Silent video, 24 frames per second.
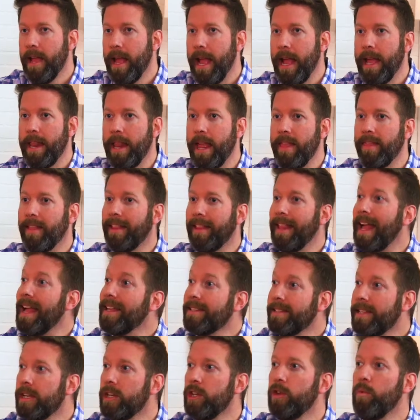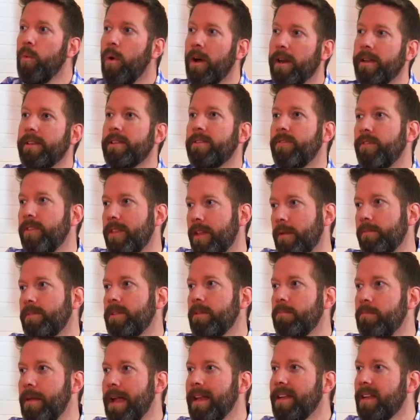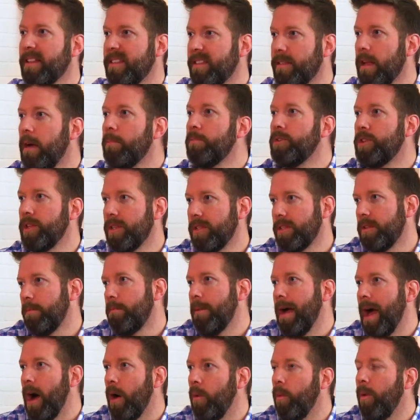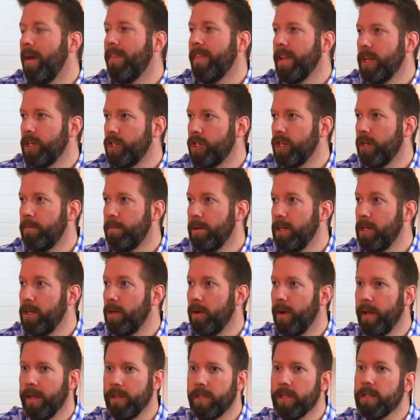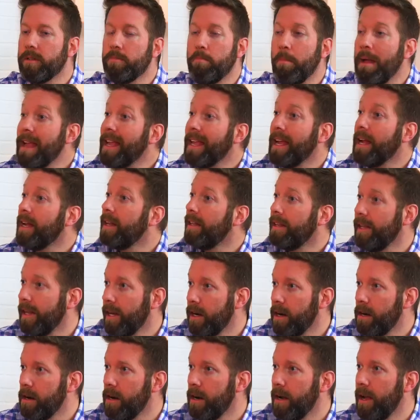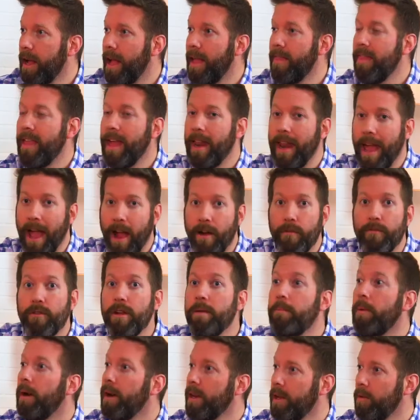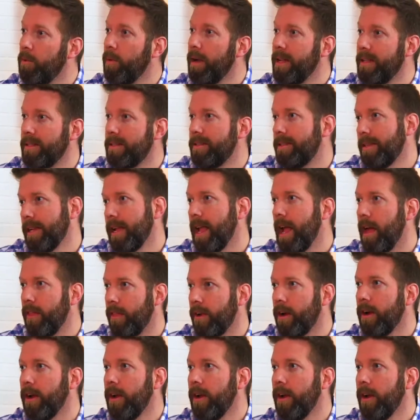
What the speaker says: And the last thing you want is for them to make assumptions about what they should be doing. Just make it clear, and then everybody wins together.